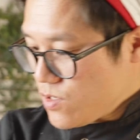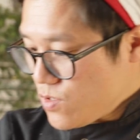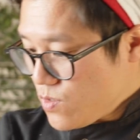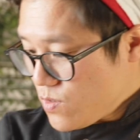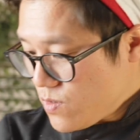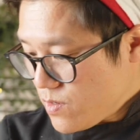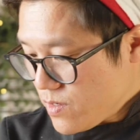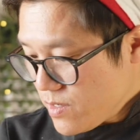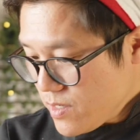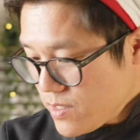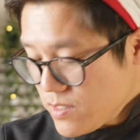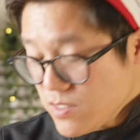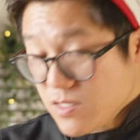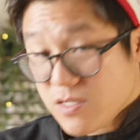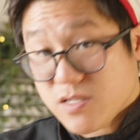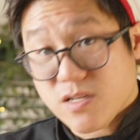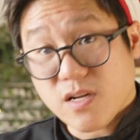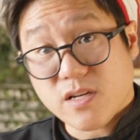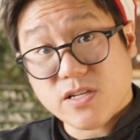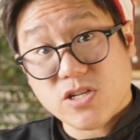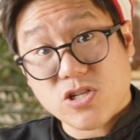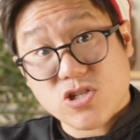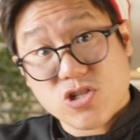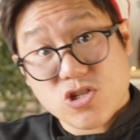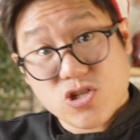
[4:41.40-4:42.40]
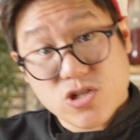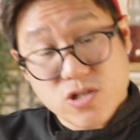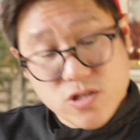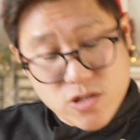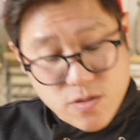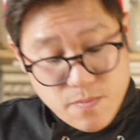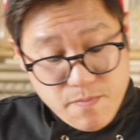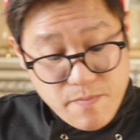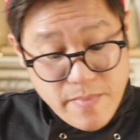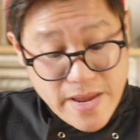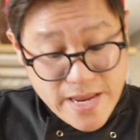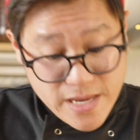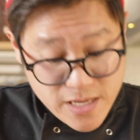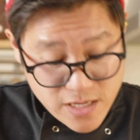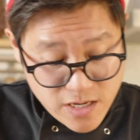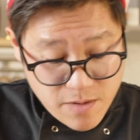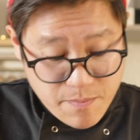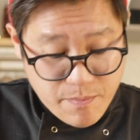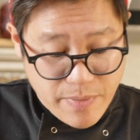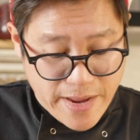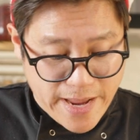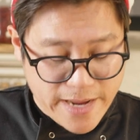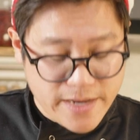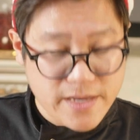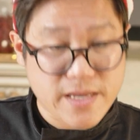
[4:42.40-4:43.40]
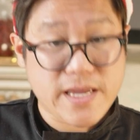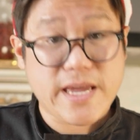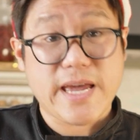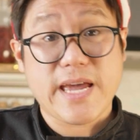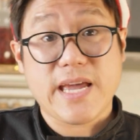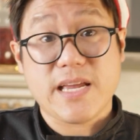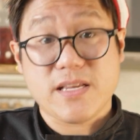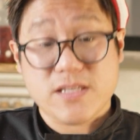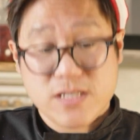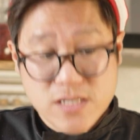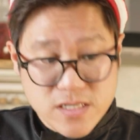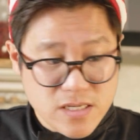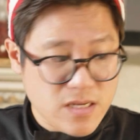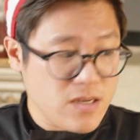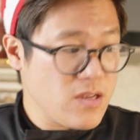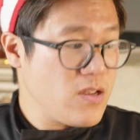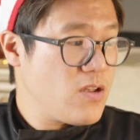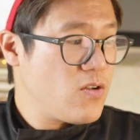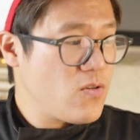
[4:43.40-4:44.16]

do is start to make your pancakes